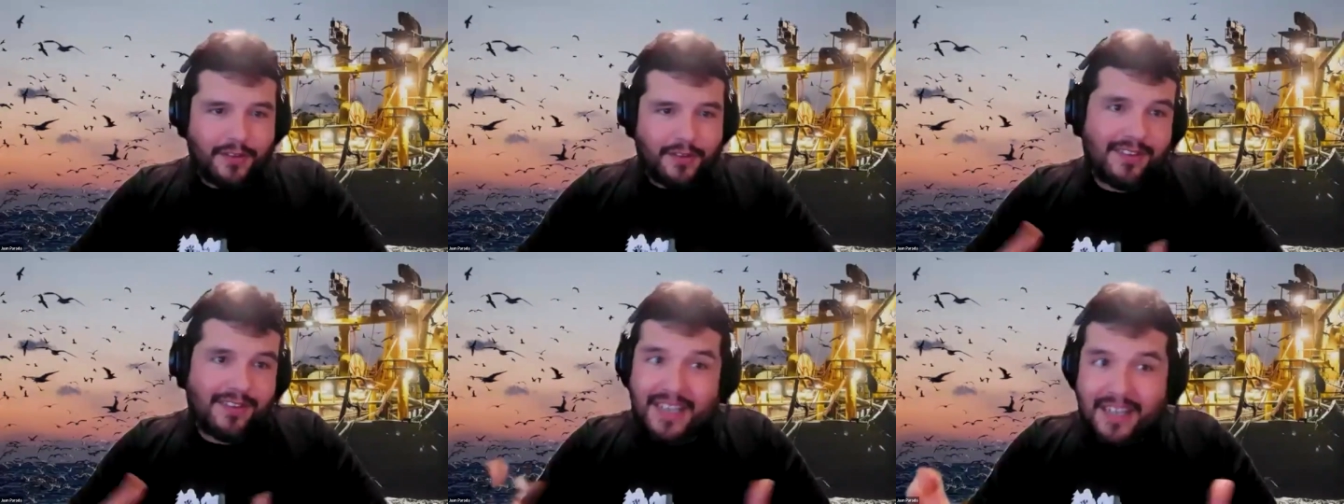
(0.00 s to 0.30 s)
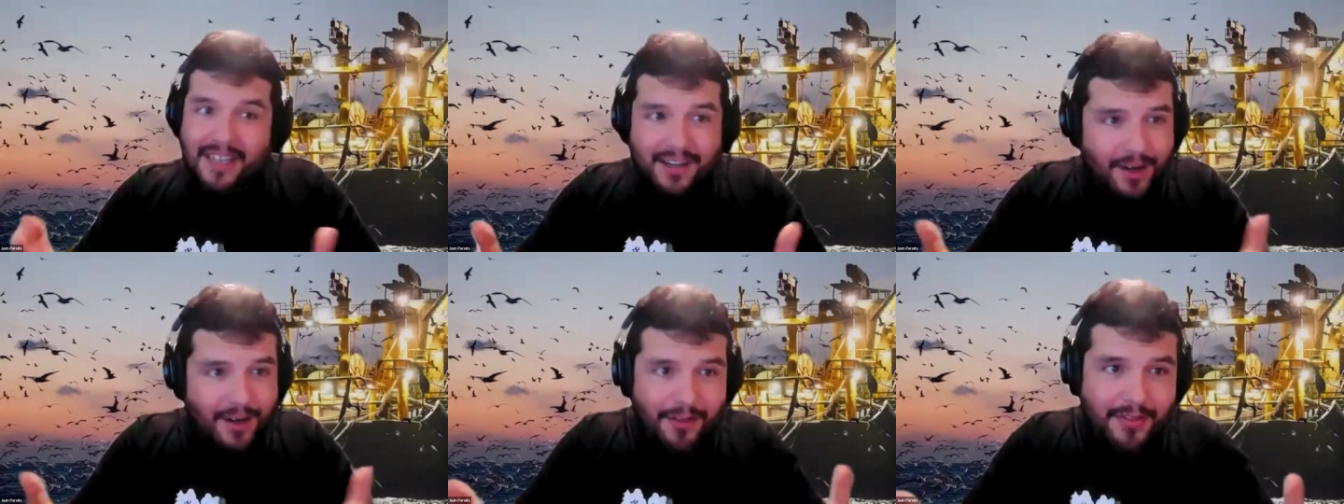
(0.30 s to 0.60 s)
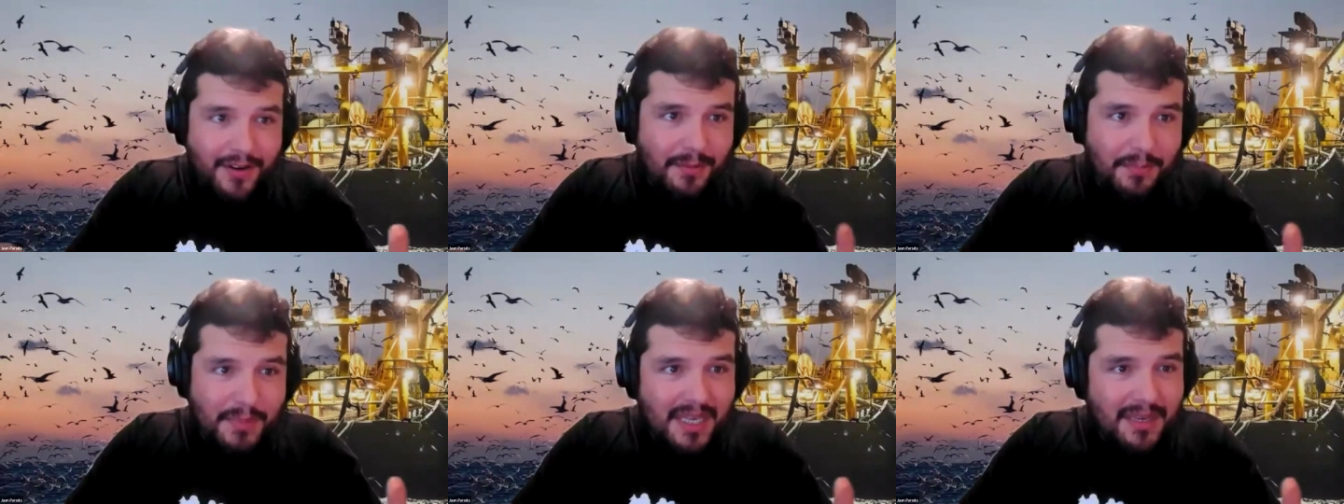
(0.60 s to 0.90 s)
seek
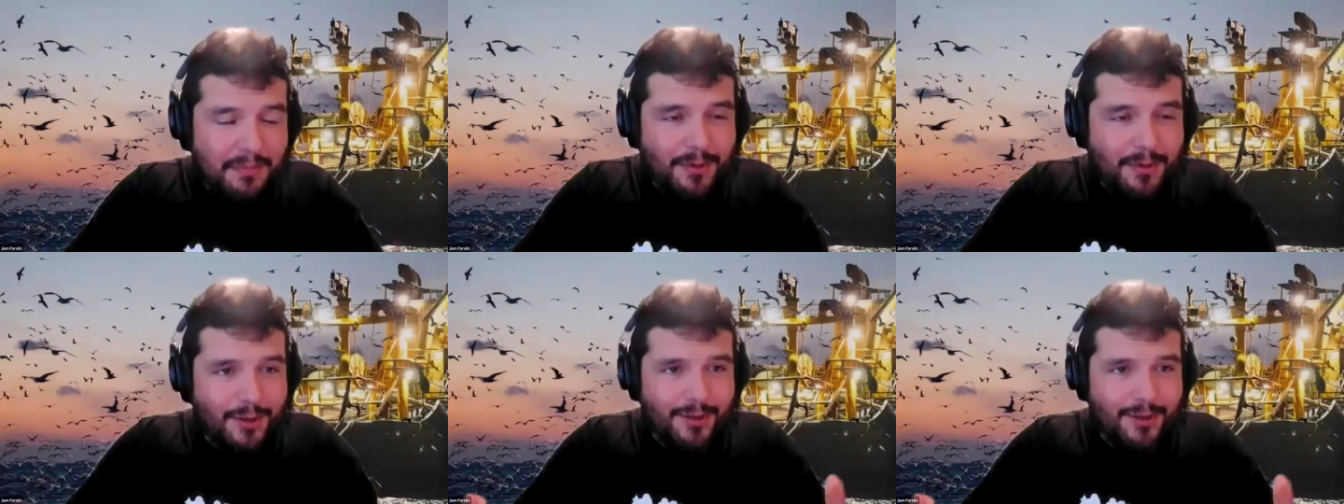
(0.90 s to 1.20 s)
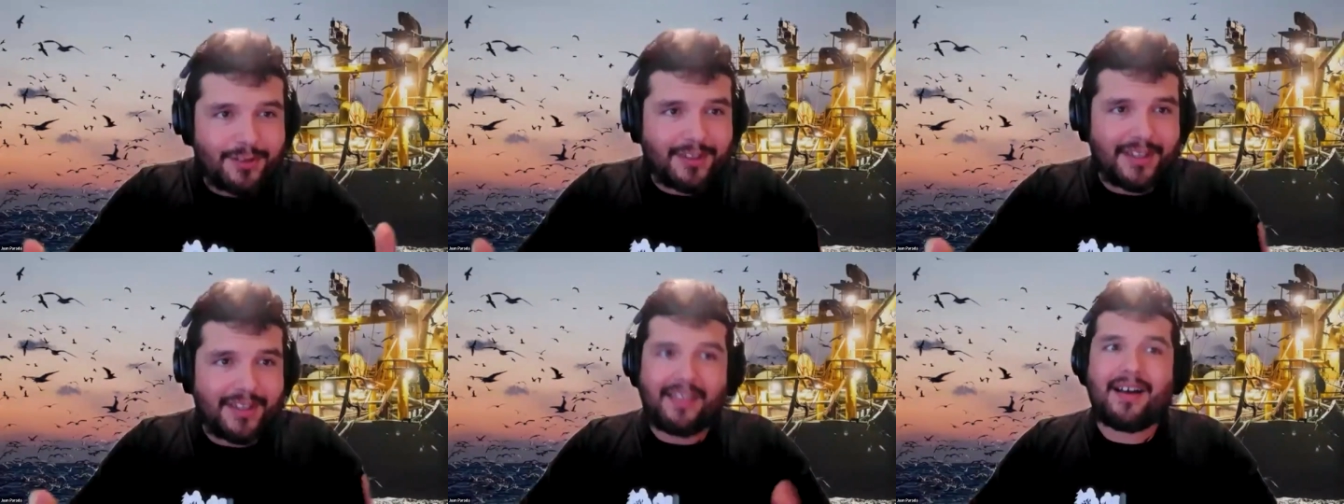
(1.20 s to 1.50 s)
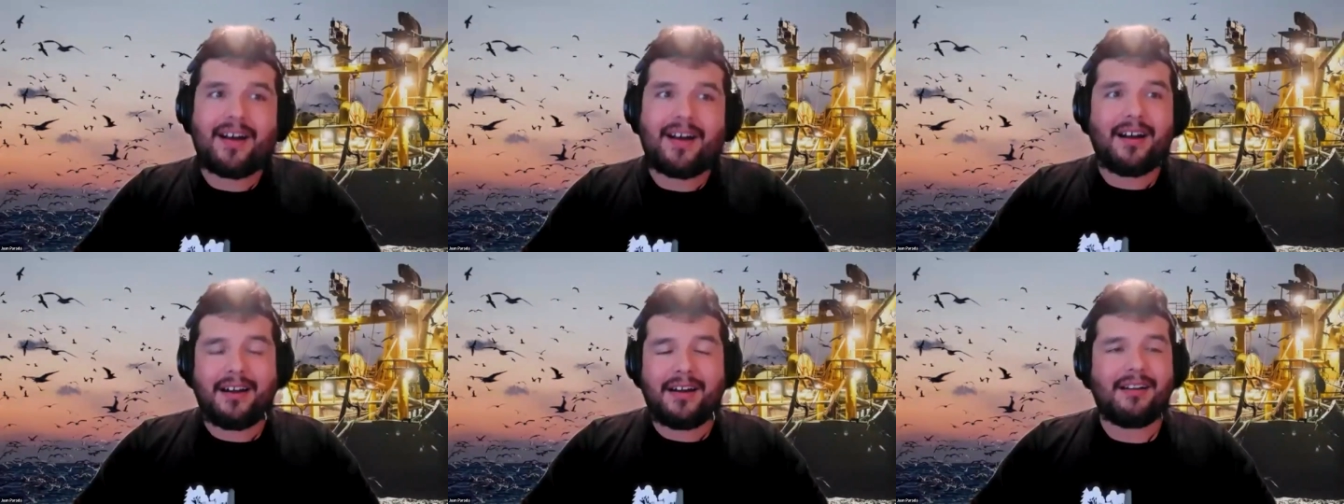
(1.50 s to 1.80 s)
other people
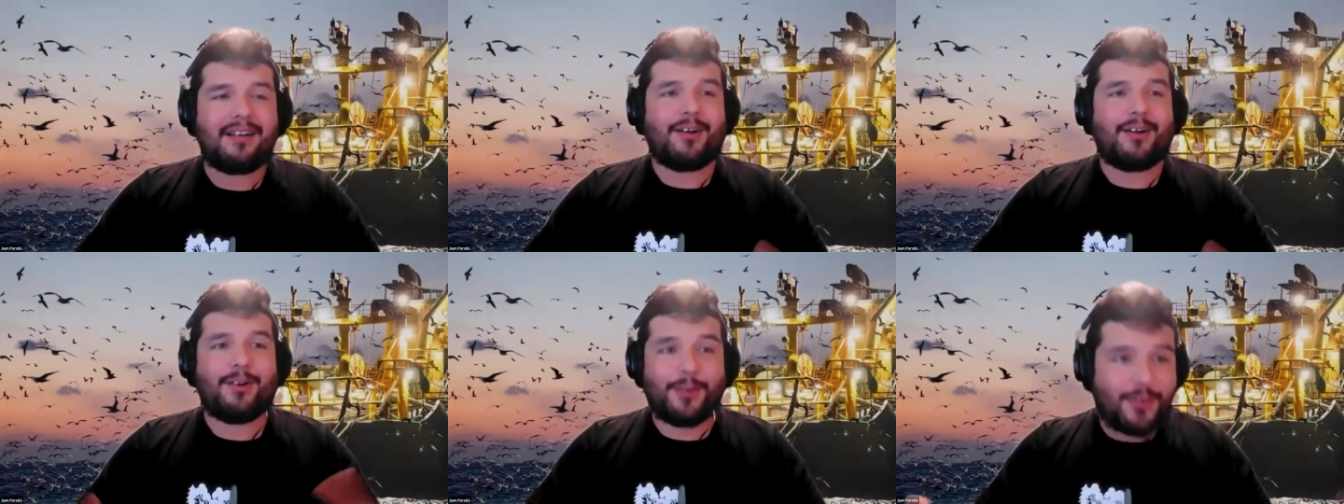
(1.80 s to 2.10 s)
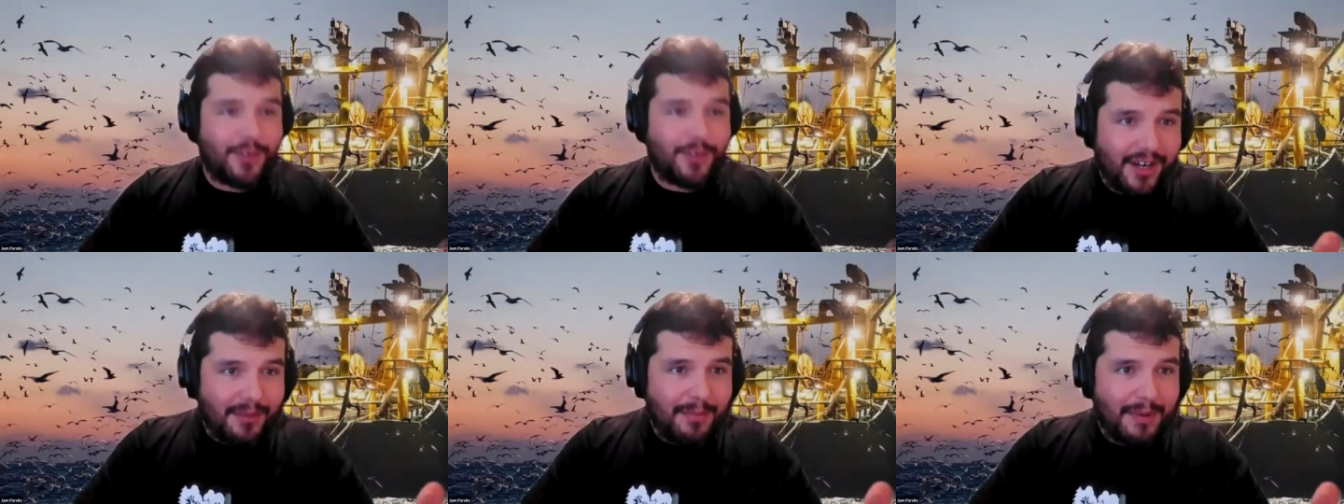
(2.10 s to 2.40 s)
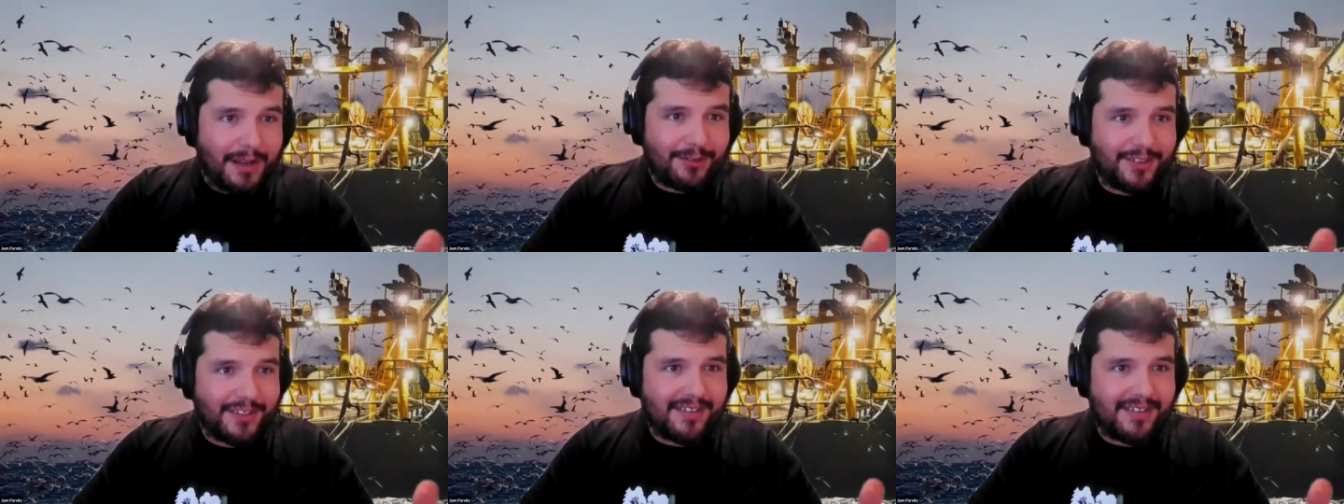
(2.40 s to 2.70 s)
that are concerned
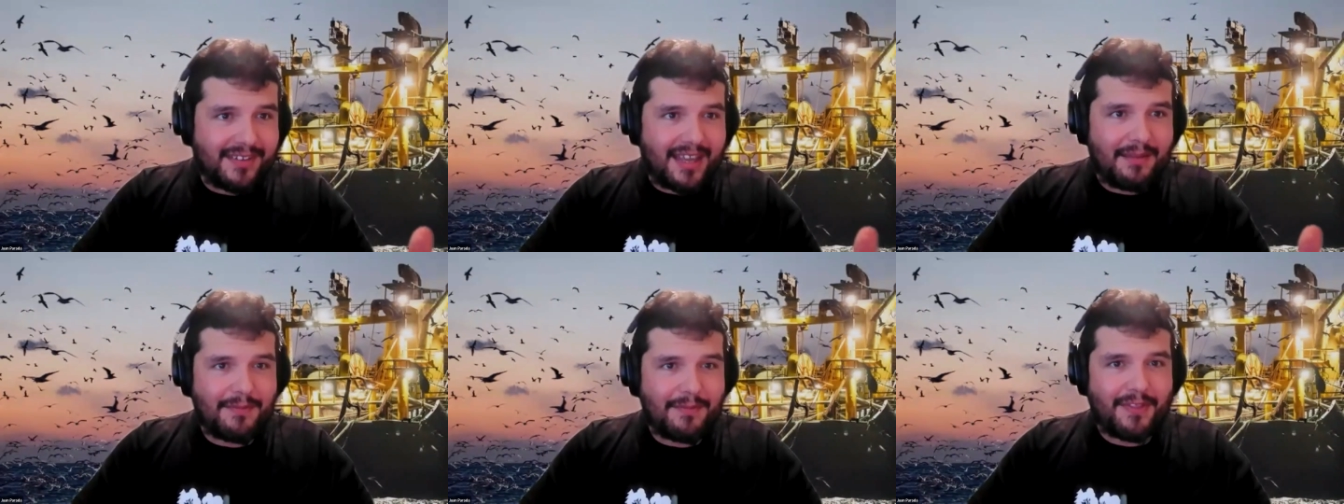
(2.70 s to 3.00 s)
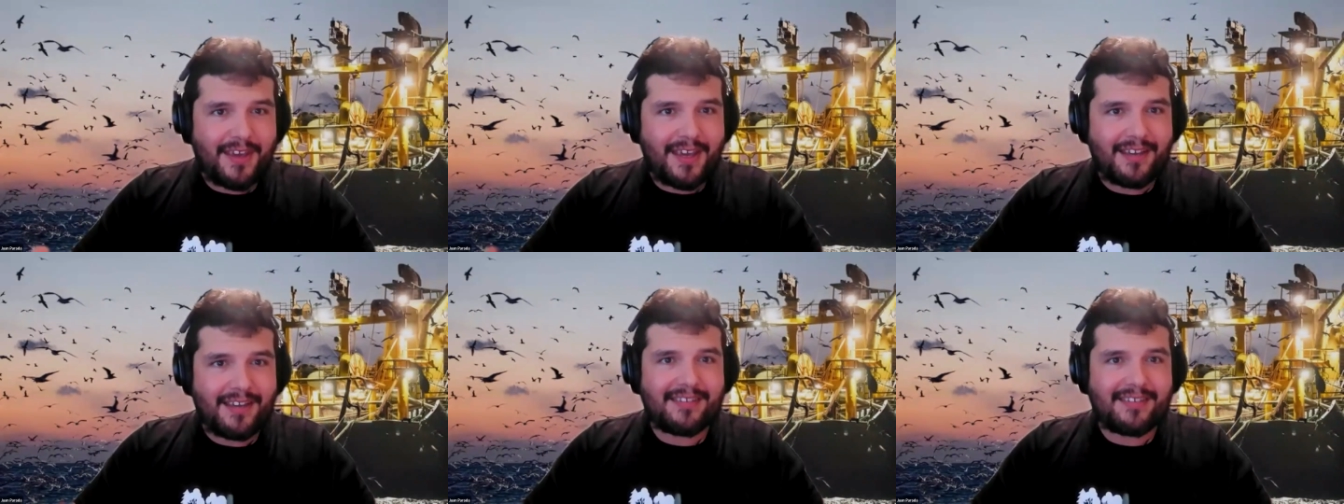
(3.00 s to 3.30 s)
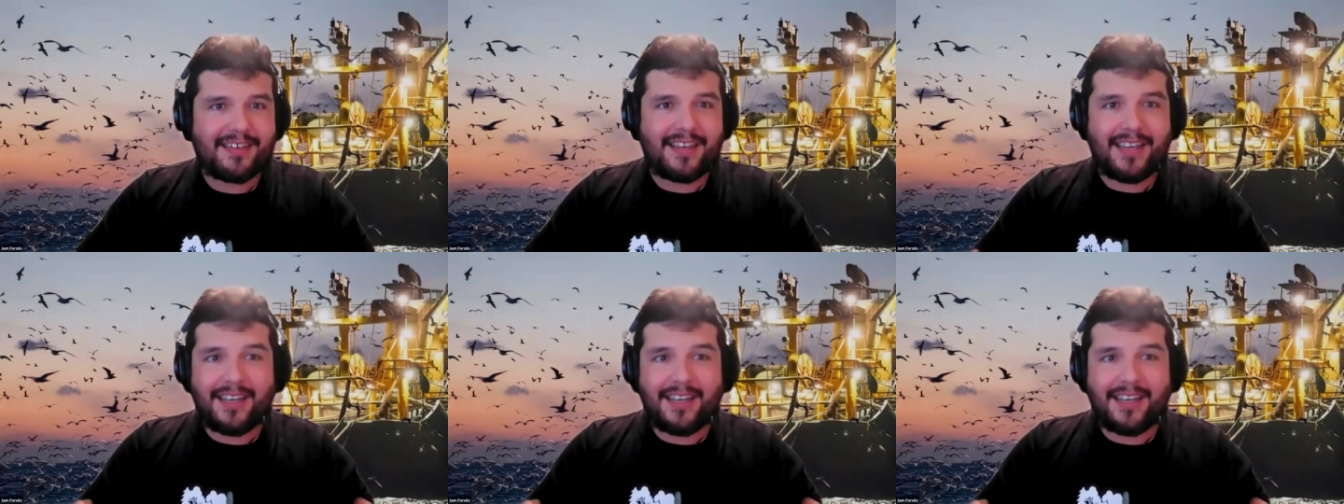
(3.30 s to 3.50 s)
about the same things,